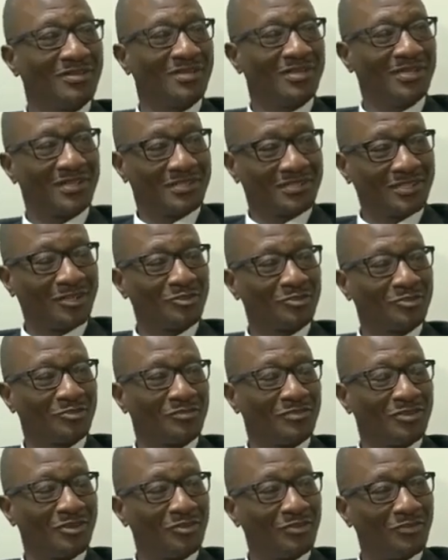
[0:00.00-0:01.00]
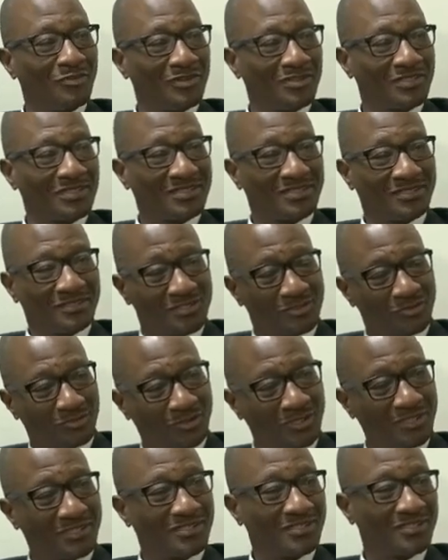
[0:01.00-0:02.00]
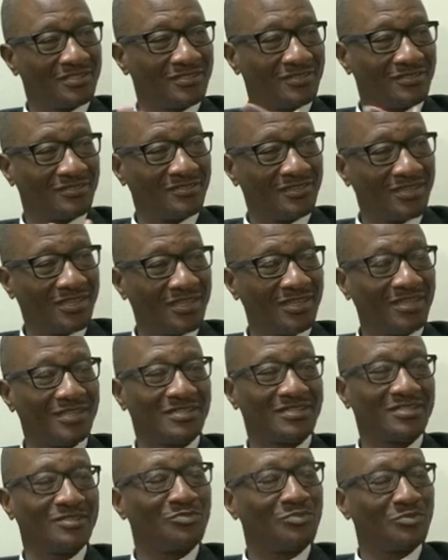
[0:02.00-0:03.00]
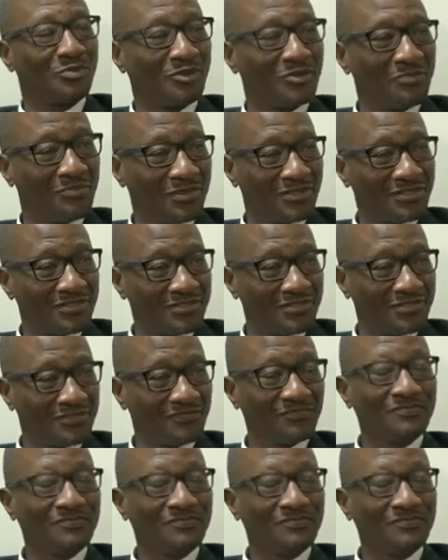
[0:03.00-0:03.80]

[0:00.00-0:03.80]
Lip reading: get out of the university straight, they get employment.